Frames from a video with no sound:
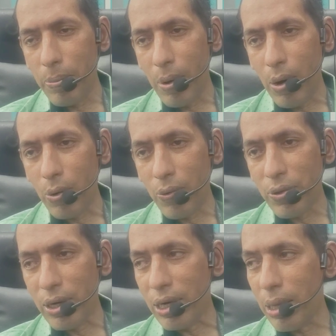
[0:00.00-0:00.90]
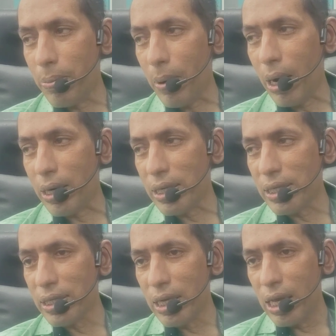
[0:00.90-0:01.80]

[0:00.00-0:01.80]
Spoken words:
out of 30 parts